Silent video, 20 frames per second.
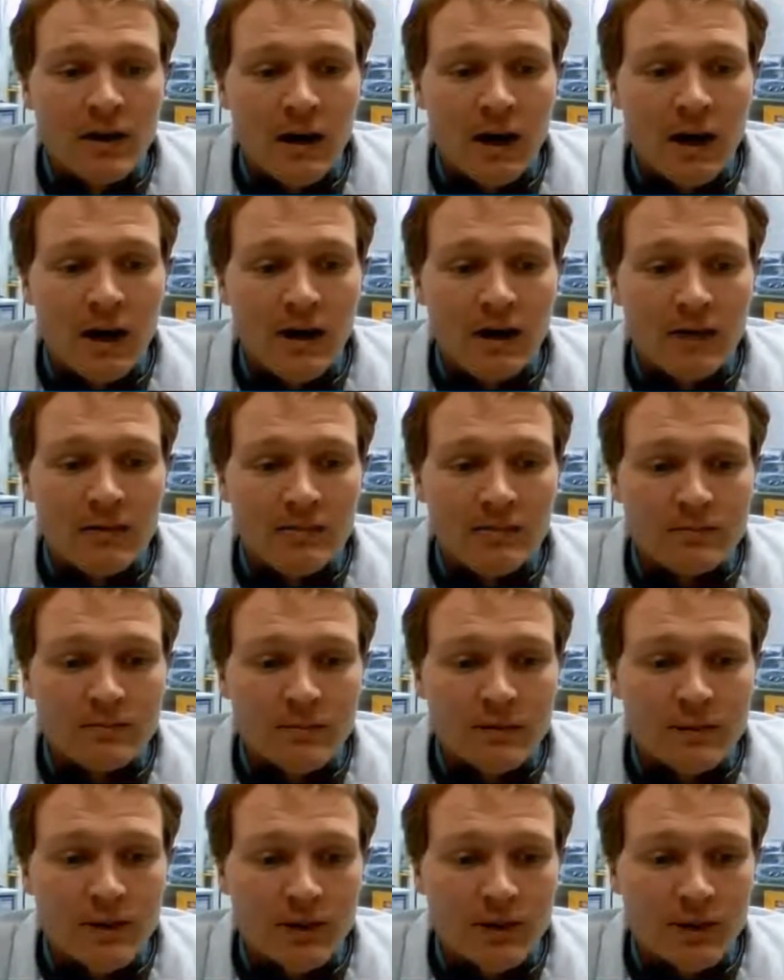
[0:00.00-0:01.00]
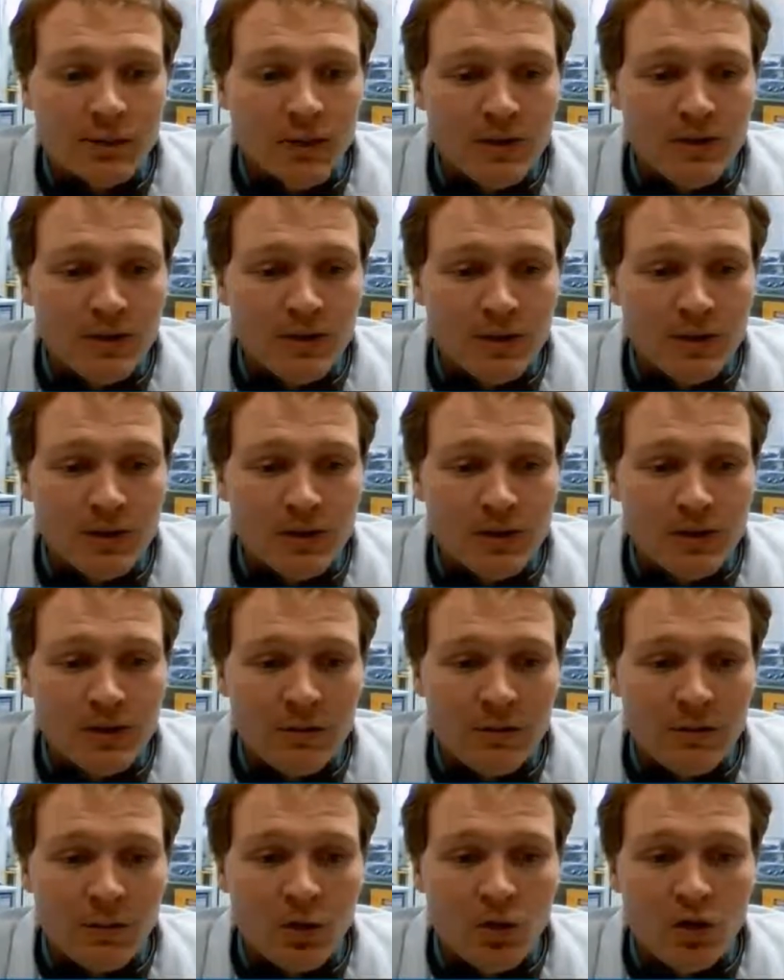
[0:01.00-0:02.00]
So I'll be talking
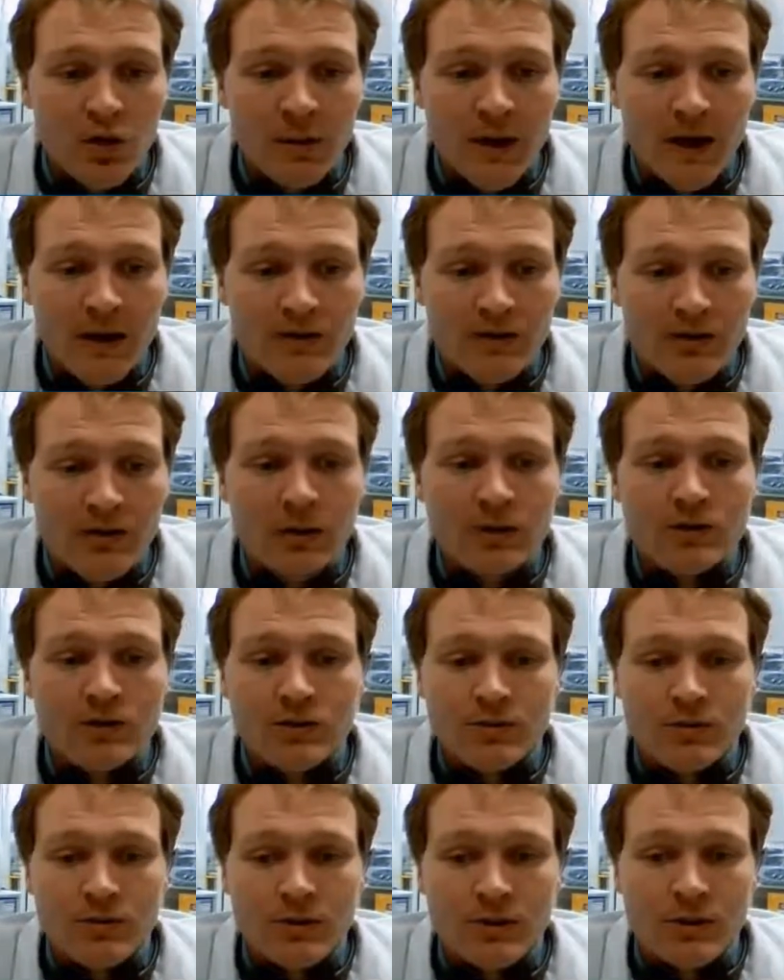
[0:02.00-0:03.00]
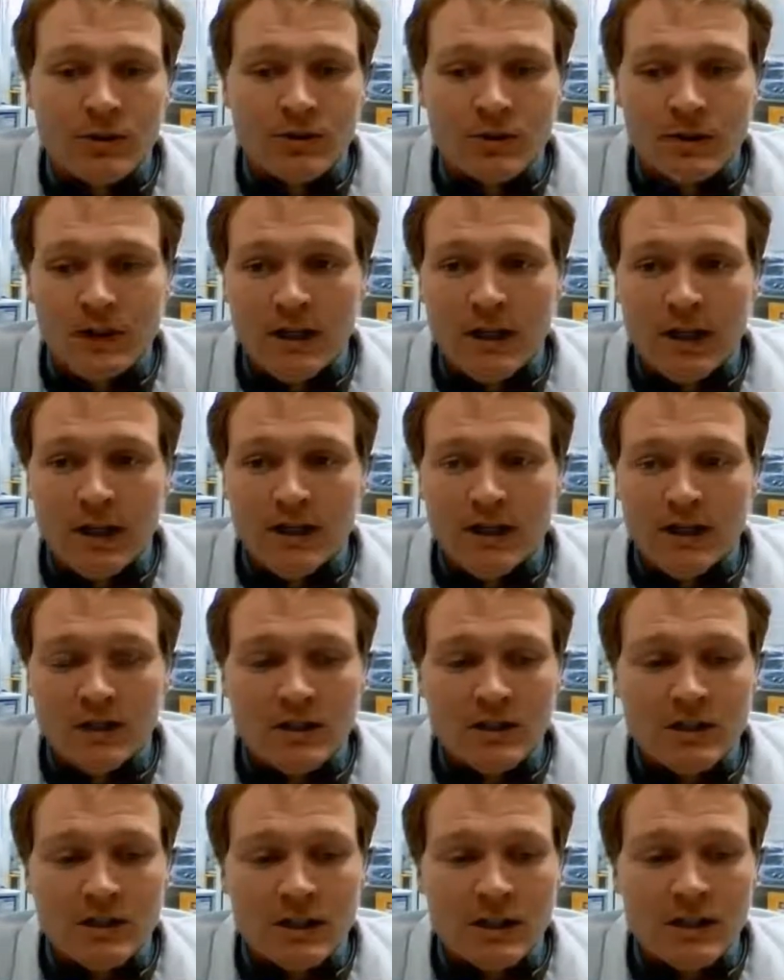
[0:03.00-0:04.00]
more about structural
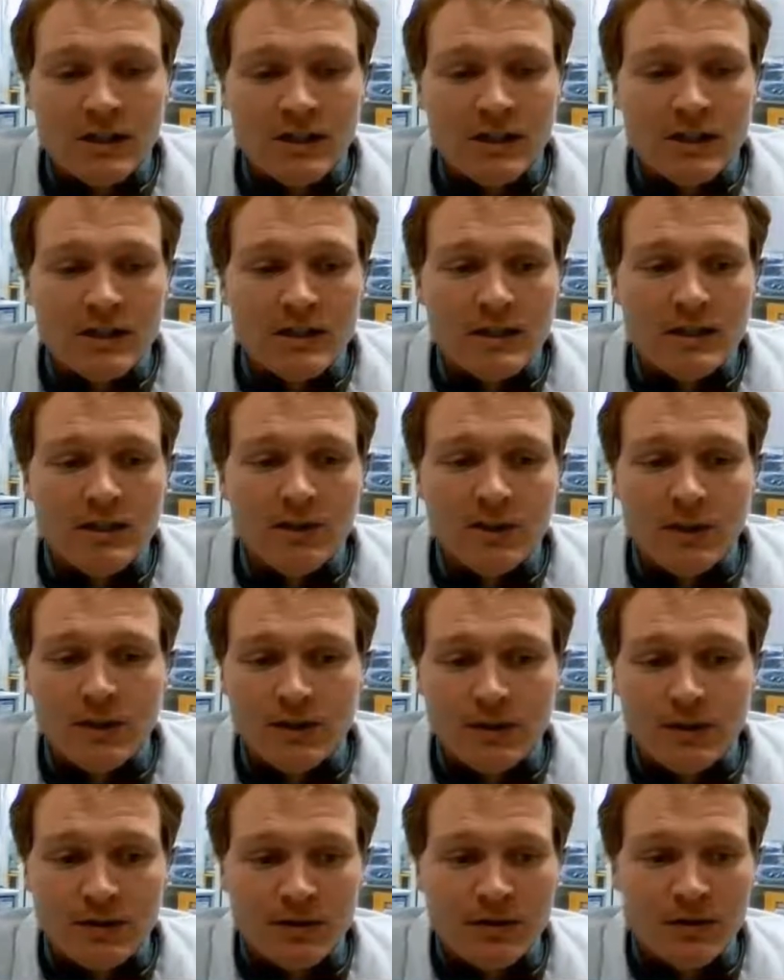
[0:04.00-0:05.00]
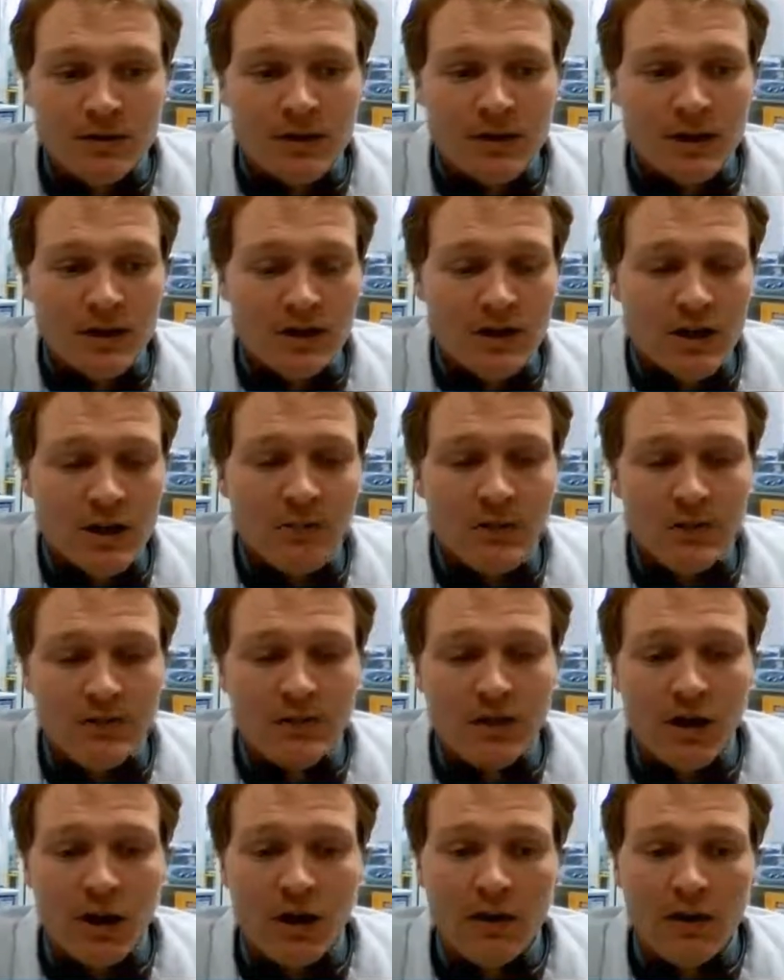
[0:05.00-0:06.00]
elucidation techniques that we use in Chapter
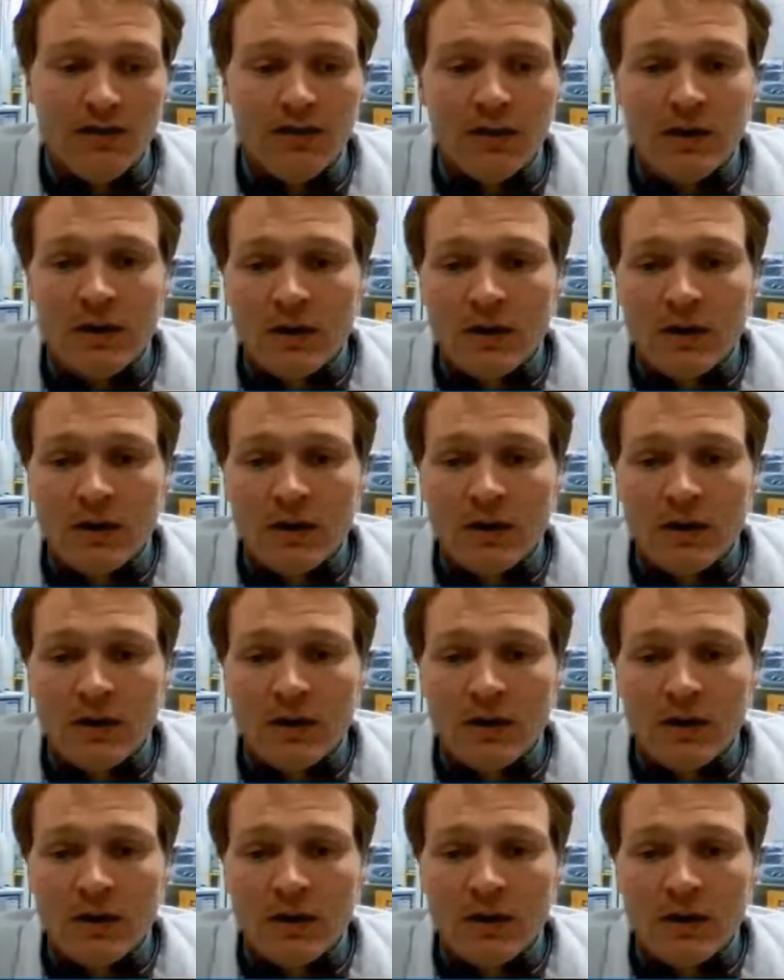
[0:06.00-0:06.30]
5,